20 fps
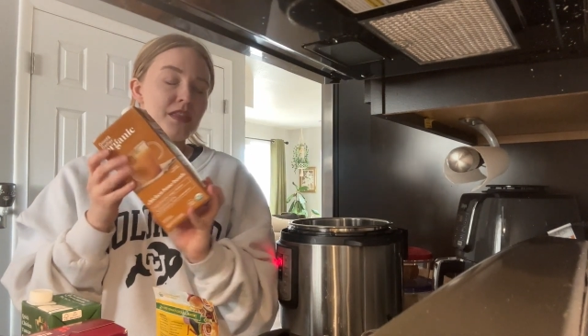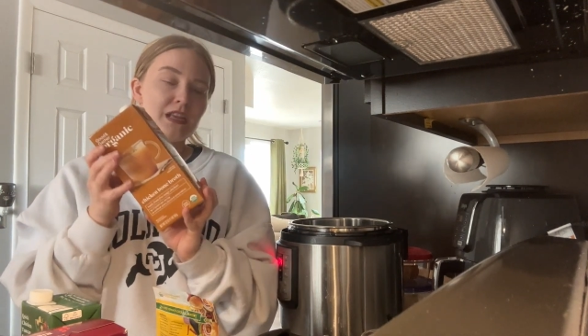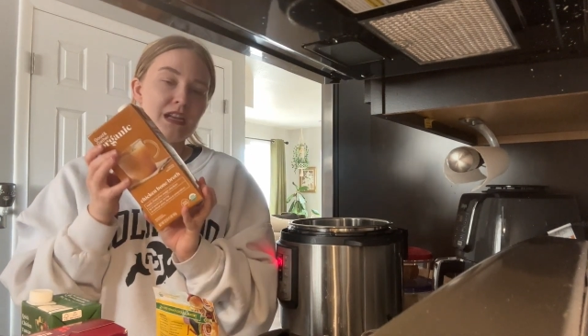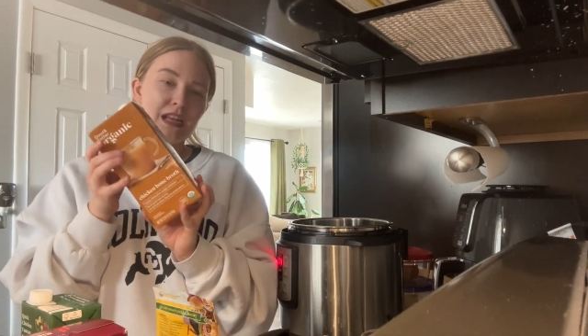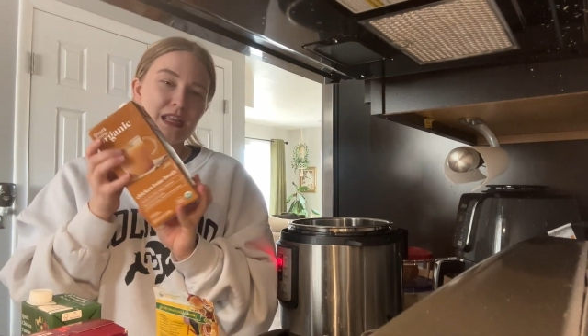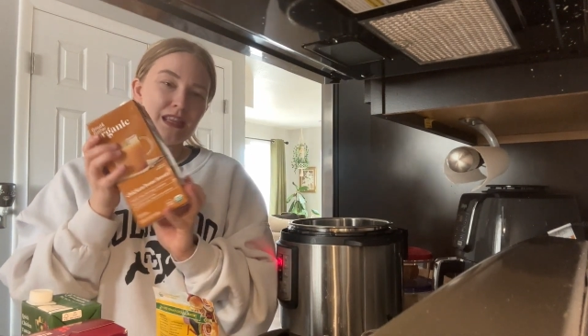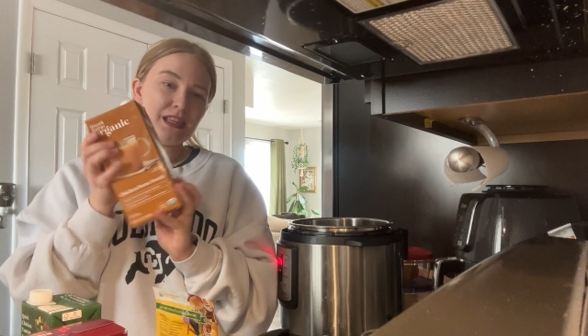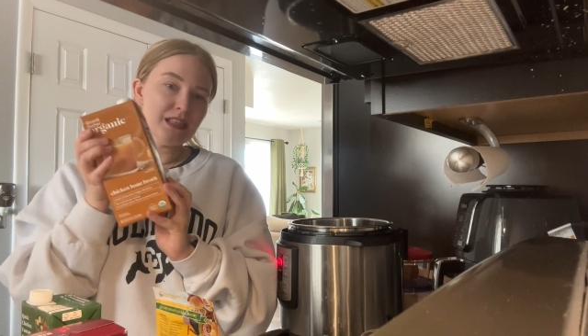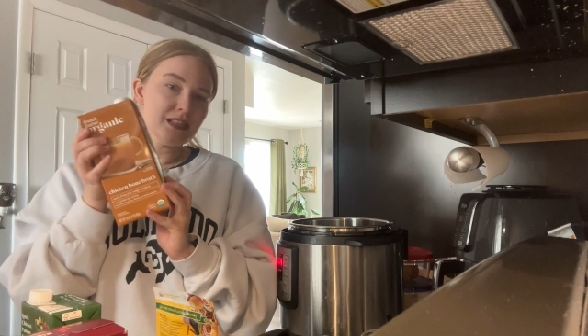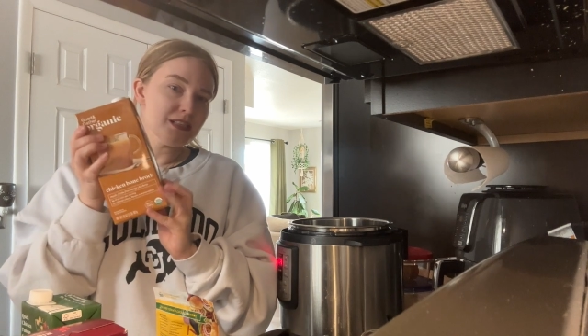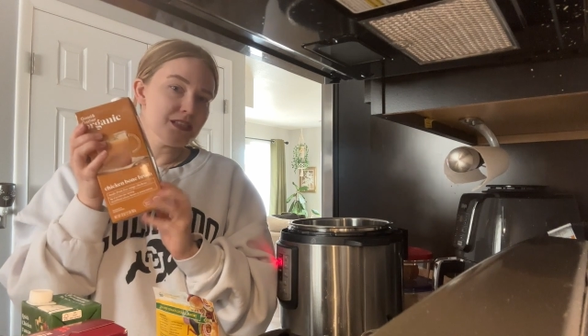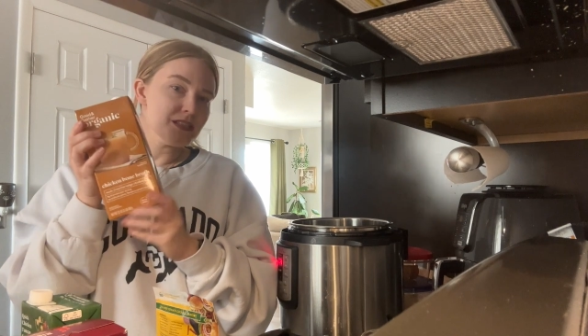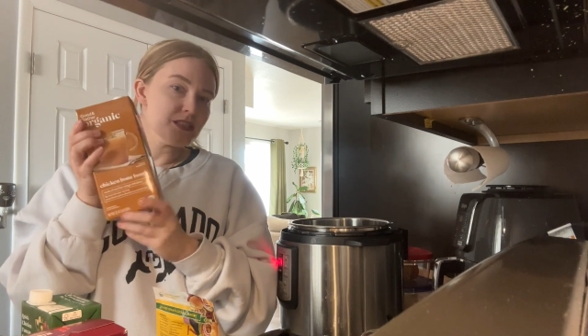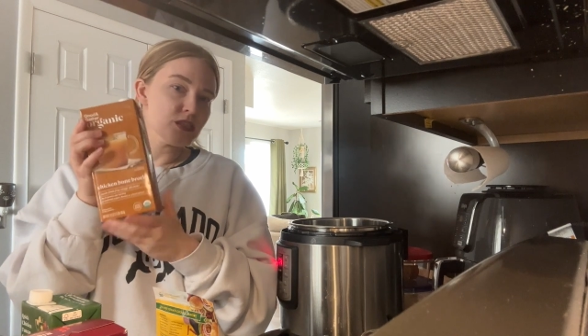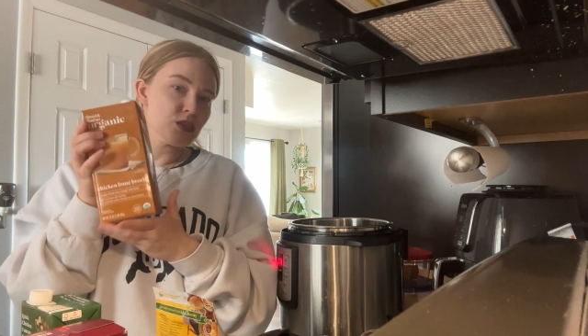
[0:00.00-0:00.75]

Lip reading: and I think this is